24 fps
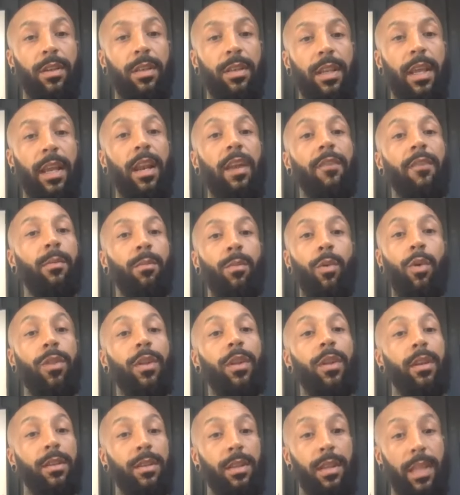They love it more
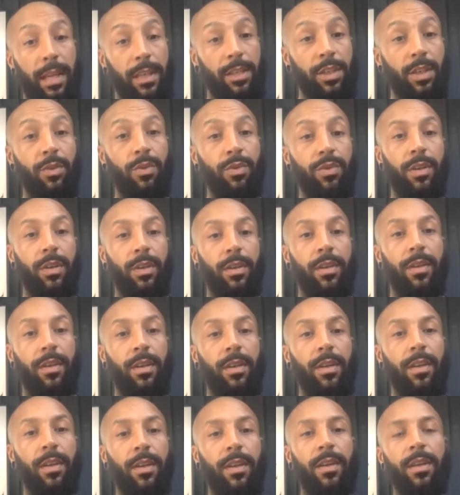than their children.
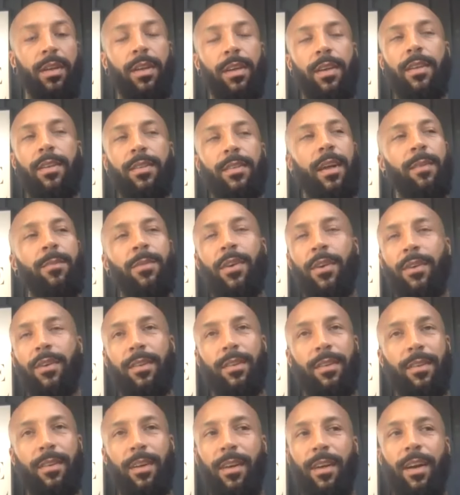So I'm not
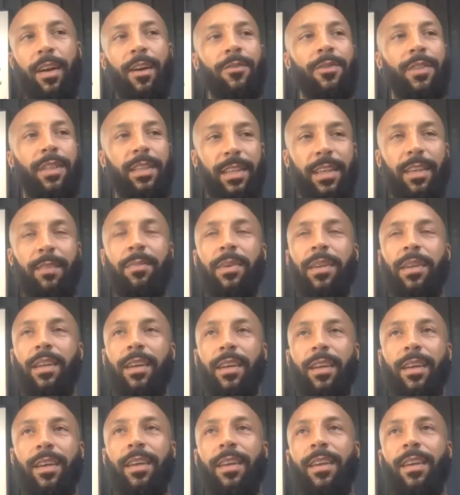obviously deep in
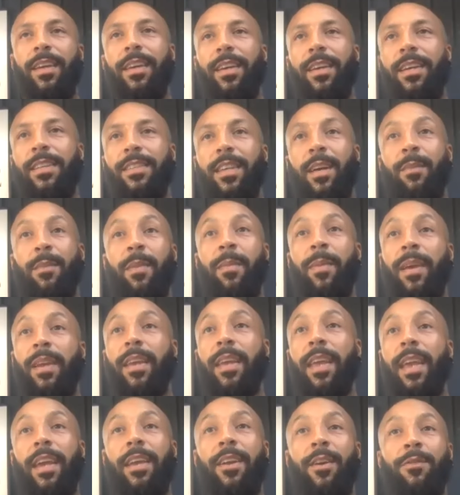it. So I remember
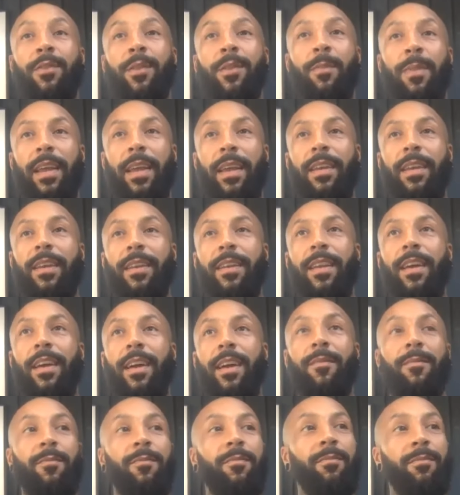getting off the plane
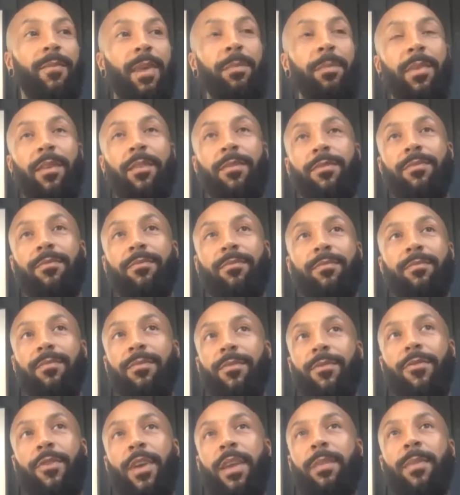and remember
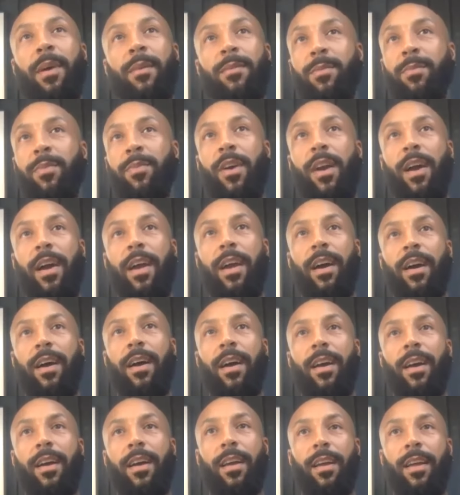three months prior,
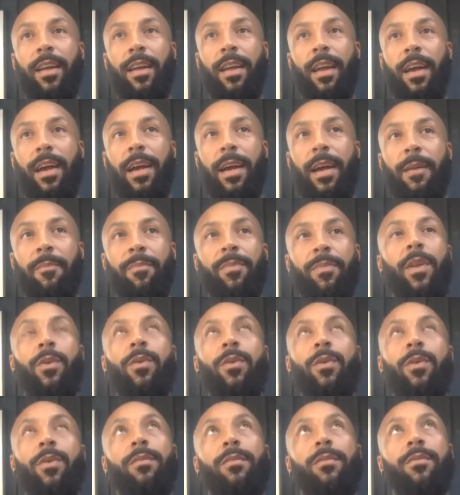um, no,
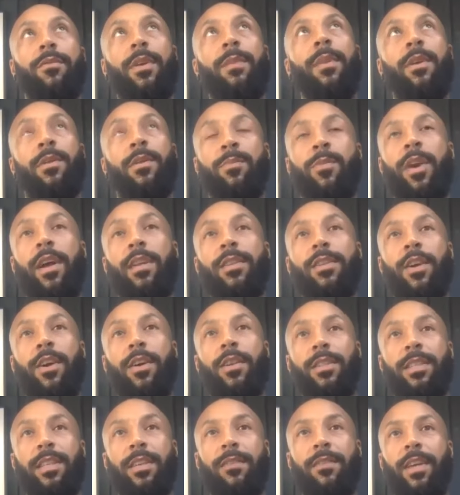three months prior to
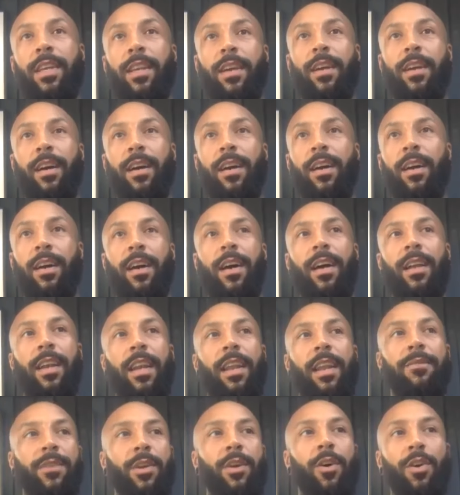going to Slovenia, I'd
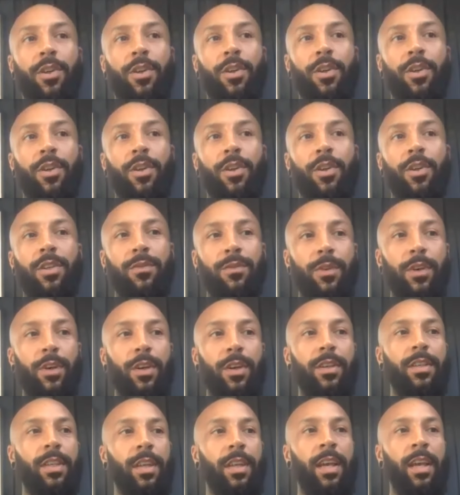left
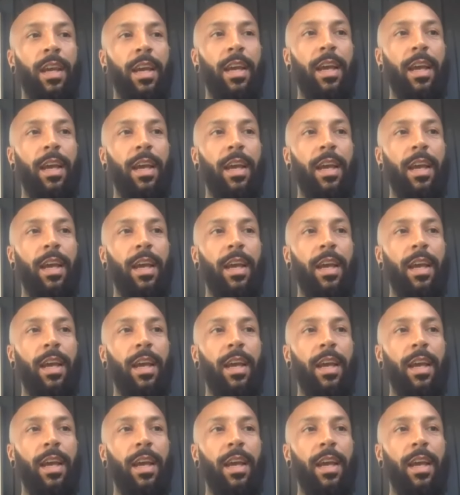Oxford.